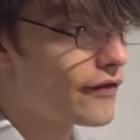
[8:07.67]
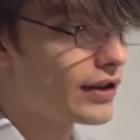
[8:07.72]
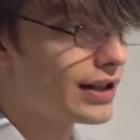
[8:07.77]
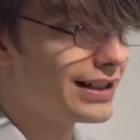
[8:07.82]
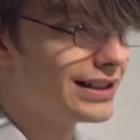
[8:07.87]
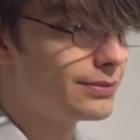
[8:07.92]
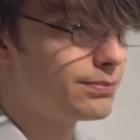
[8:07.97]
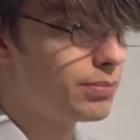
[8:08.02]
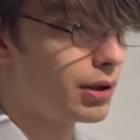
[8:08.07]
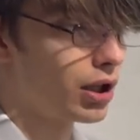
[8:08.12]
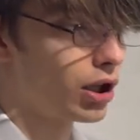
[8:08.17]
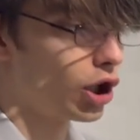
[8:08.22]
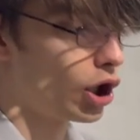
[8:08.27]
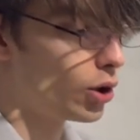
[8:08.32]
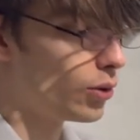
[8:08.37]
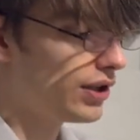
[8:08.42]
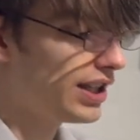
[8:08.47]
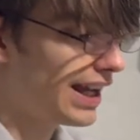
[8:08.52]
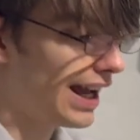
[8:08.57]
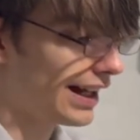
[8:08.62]
is below
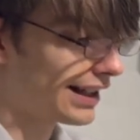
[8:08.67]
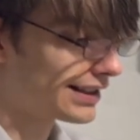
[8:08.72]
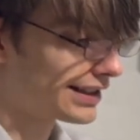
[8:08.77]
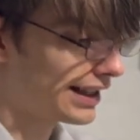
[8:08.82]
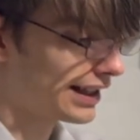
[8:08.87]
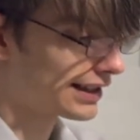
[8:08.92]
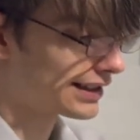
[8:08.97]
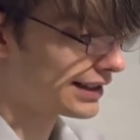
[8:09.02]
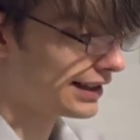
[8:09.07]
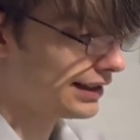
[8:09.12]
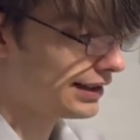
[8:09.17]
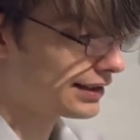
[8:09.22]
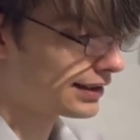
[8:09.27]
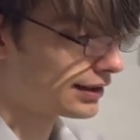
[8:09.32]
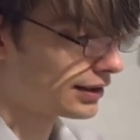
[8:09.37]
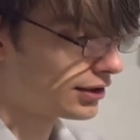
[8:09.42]
the x-axis,